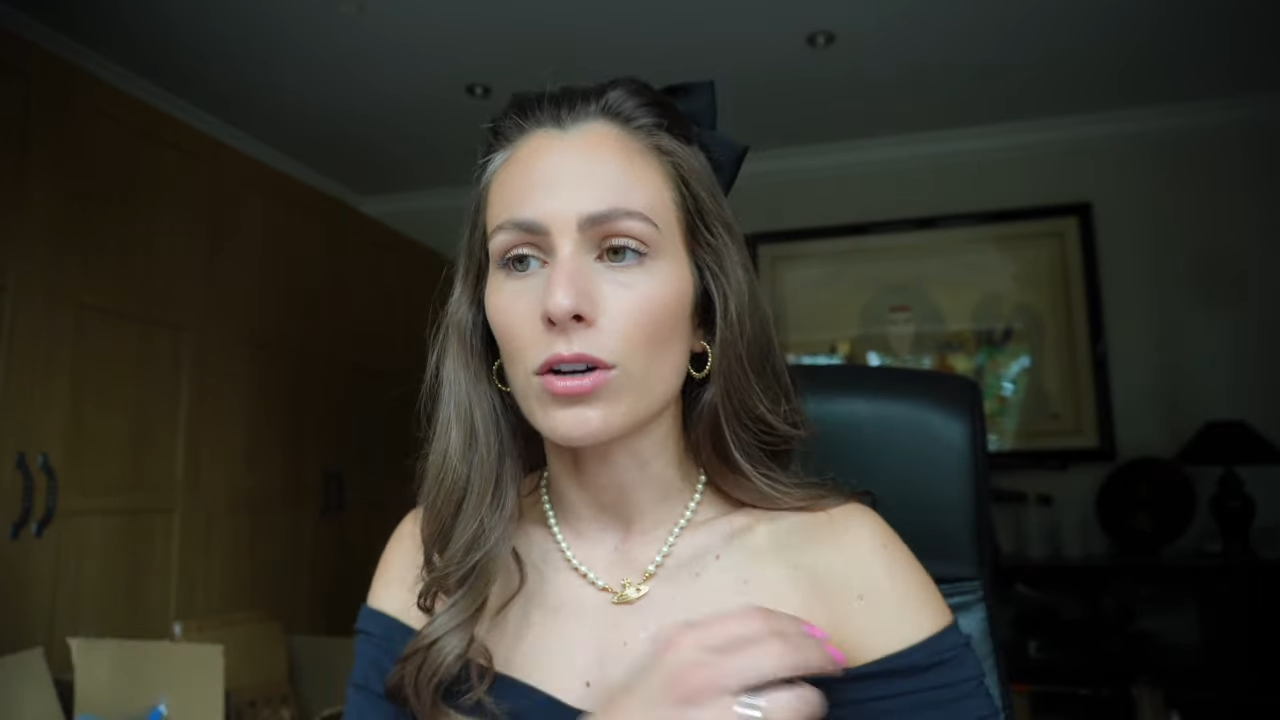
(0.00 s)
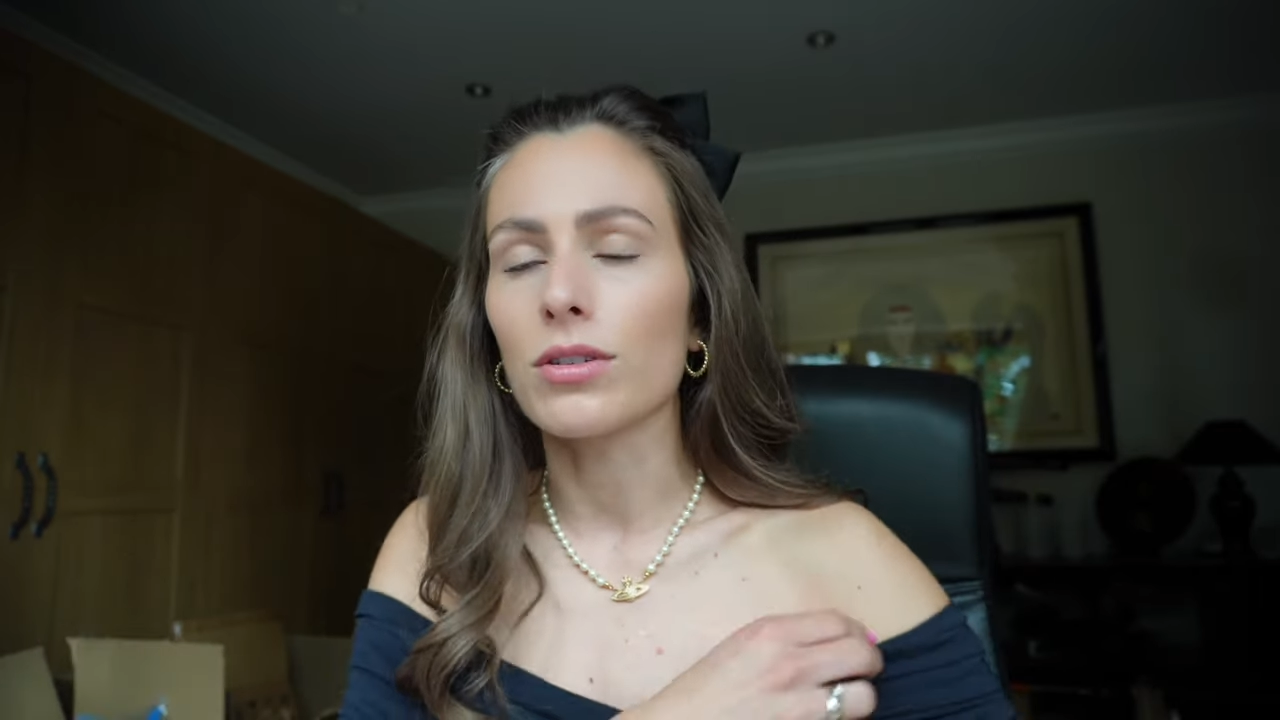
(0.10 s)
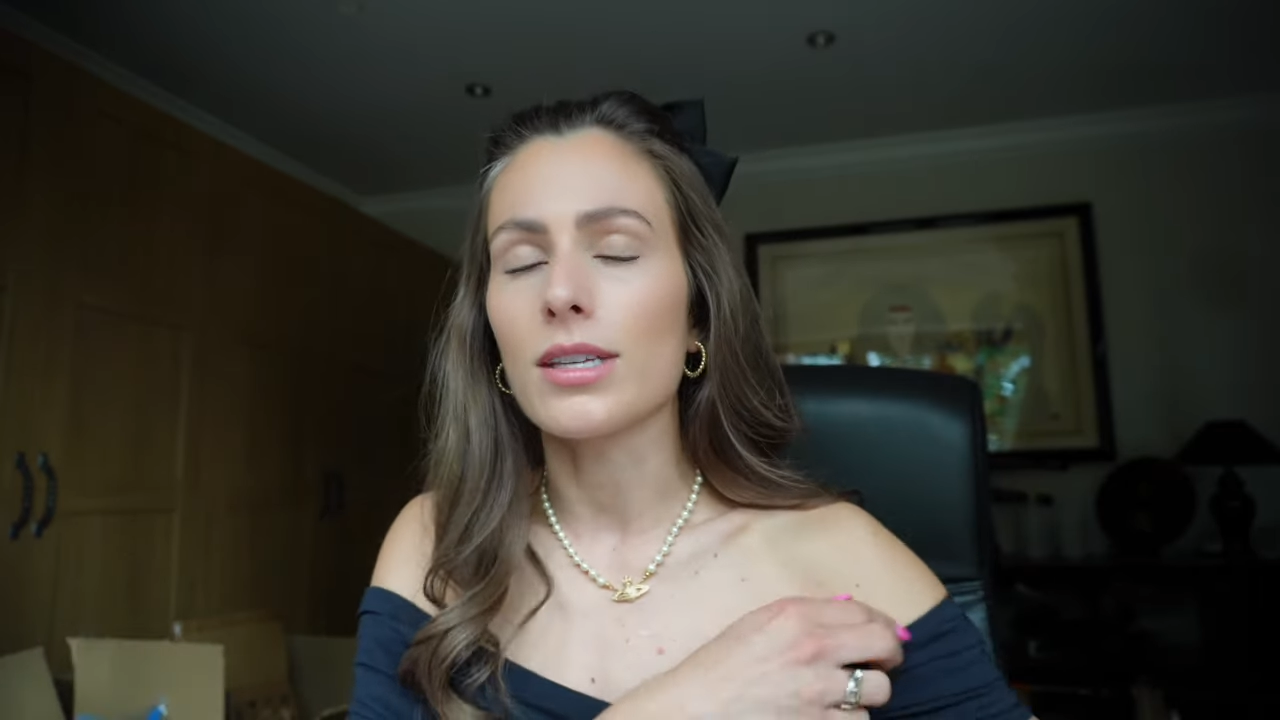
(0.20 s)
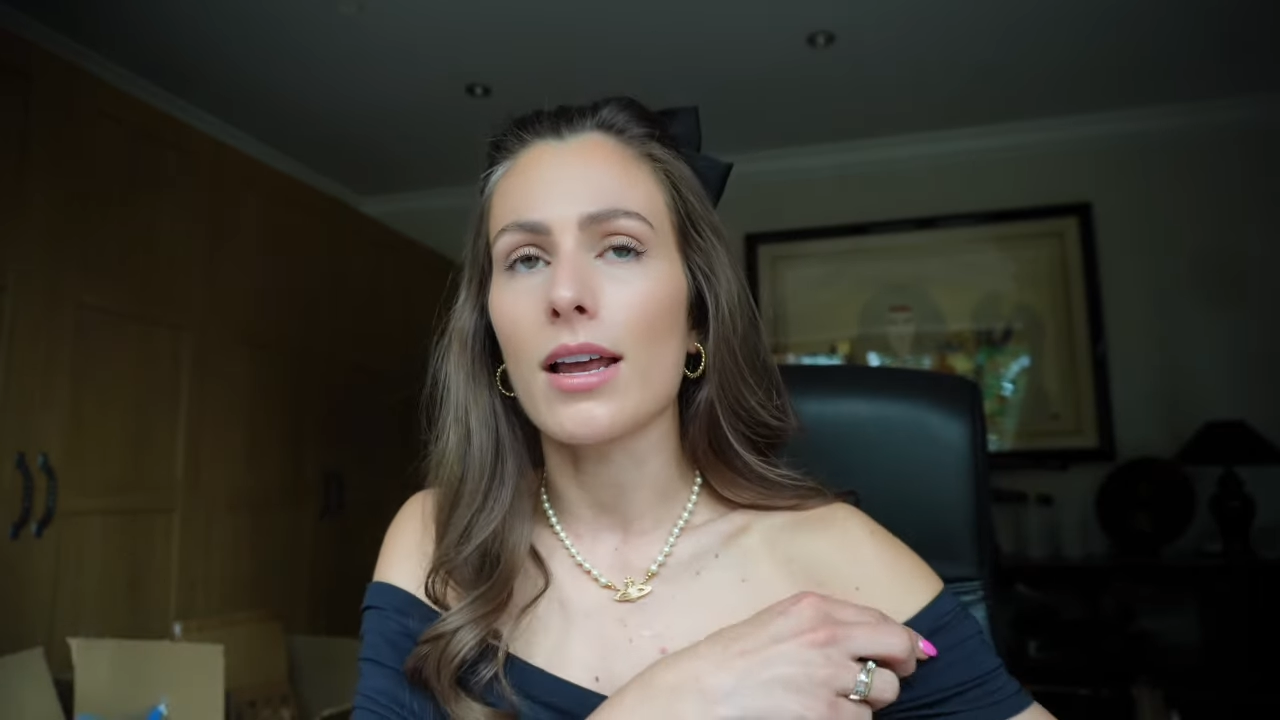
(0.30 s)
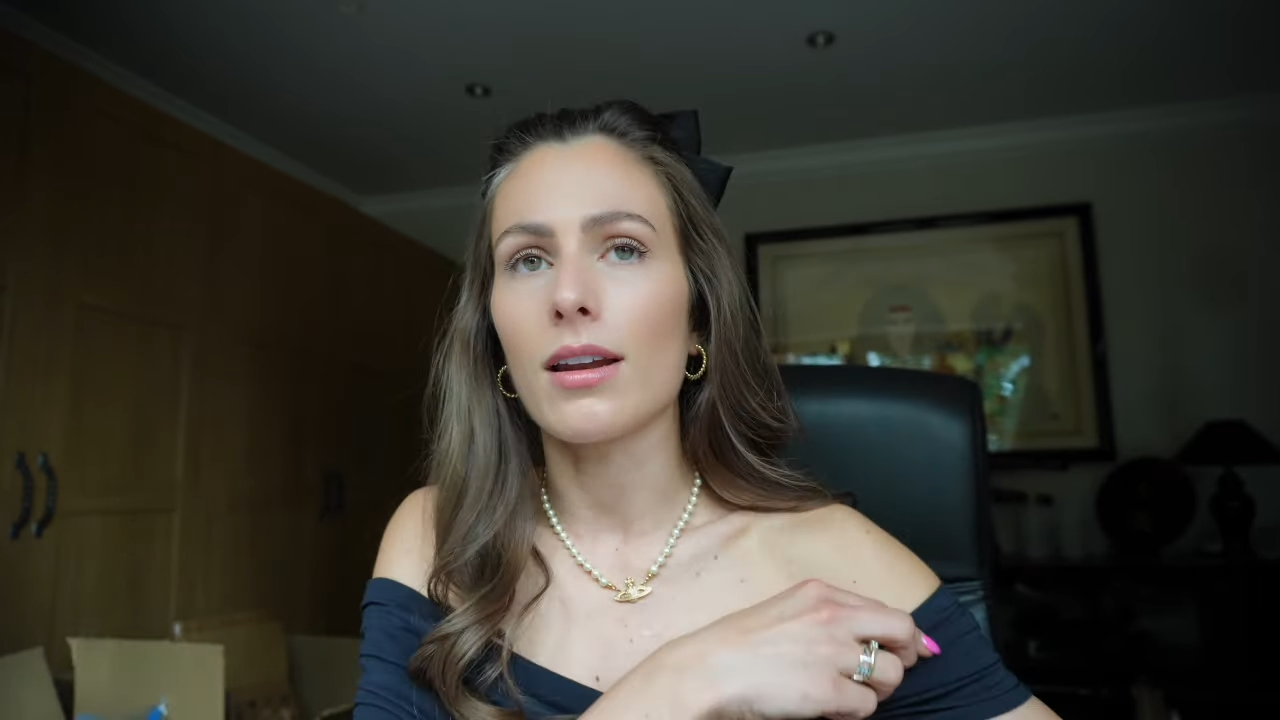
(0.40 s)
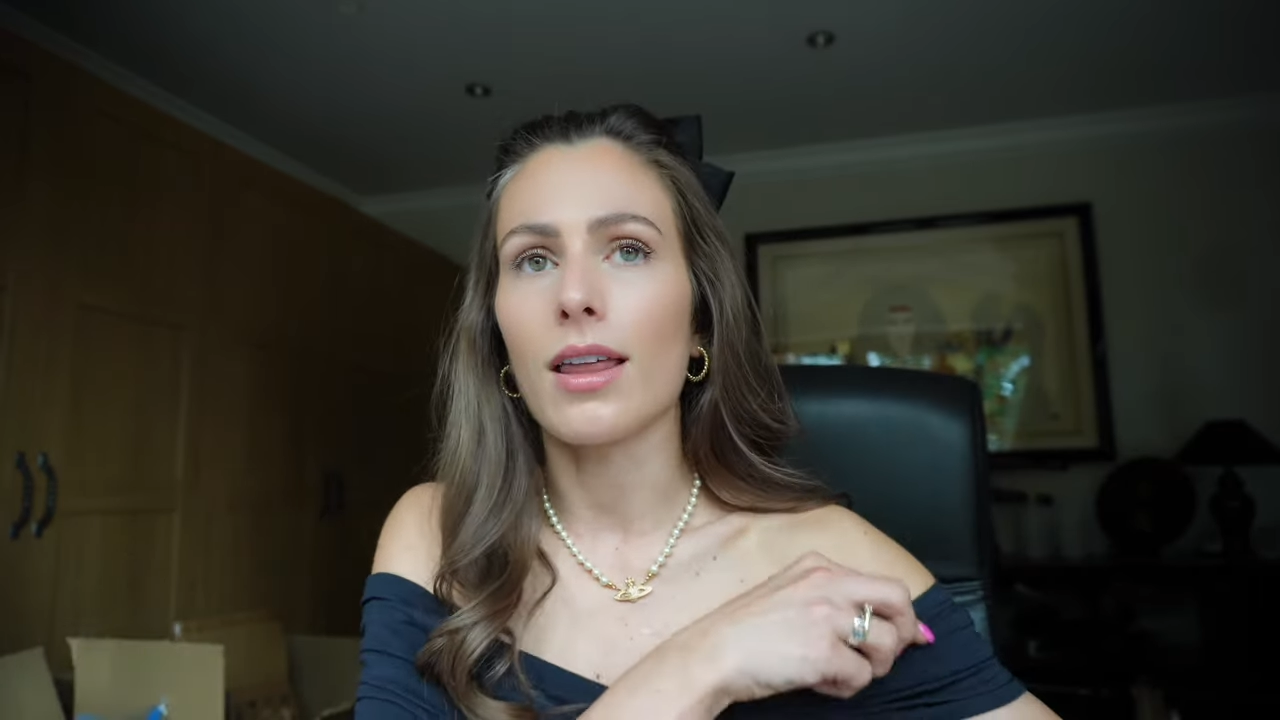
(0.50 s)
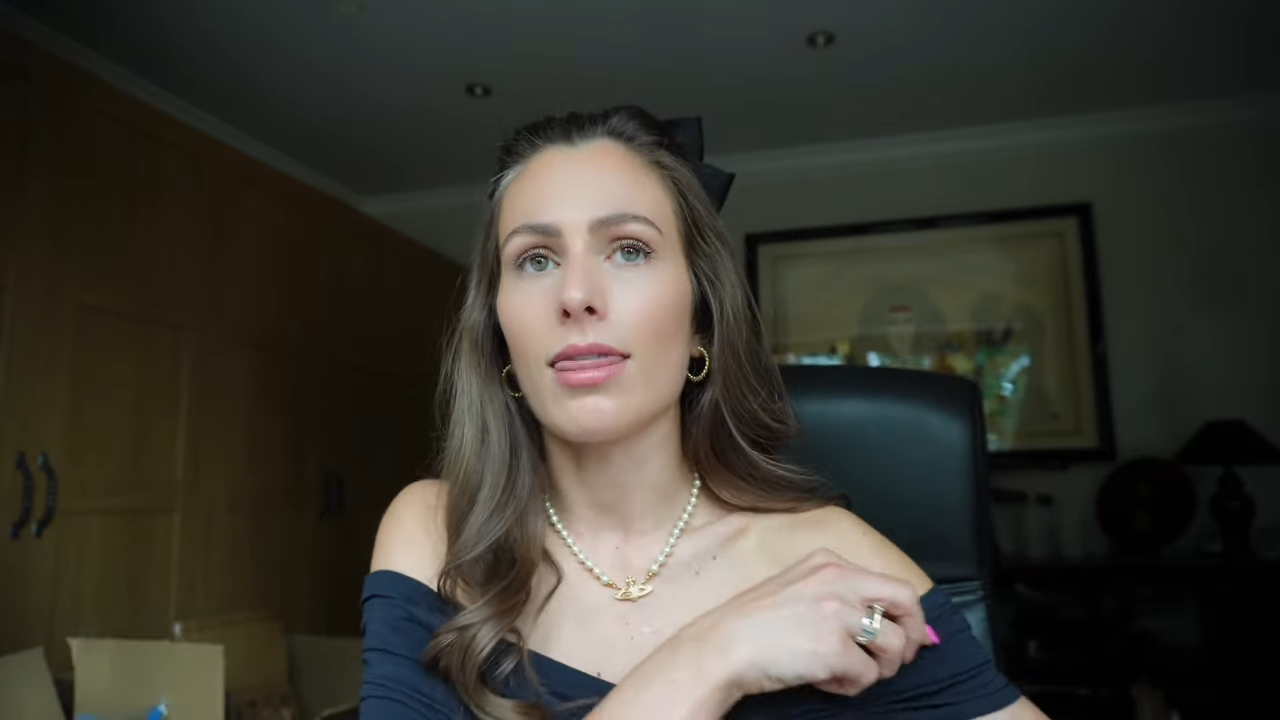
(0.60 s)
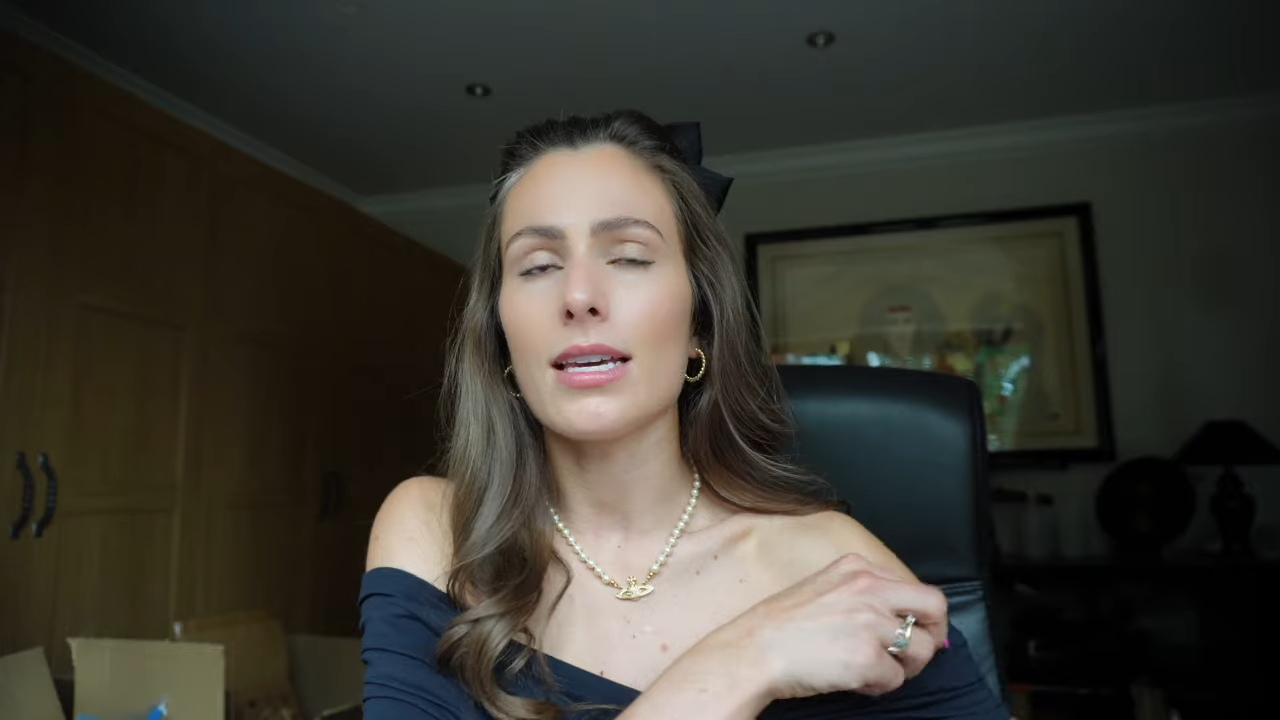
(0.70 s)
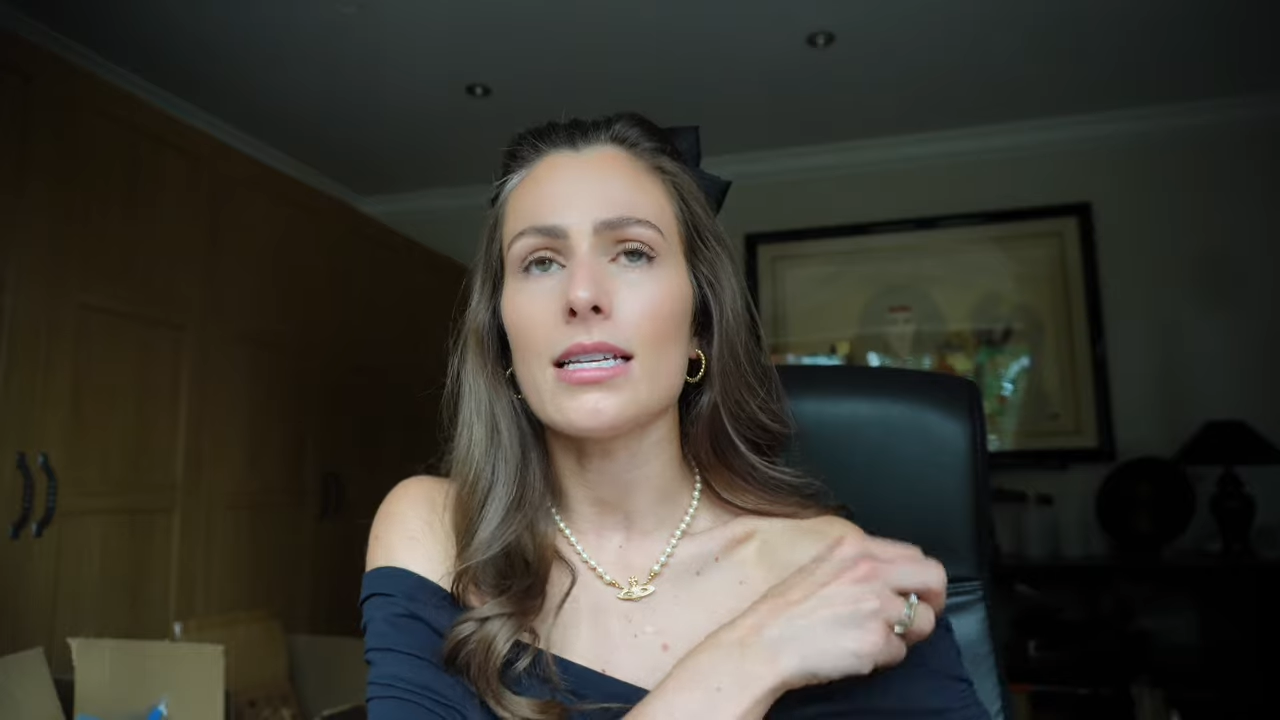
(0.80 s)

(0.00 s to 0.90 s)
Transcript: content, and the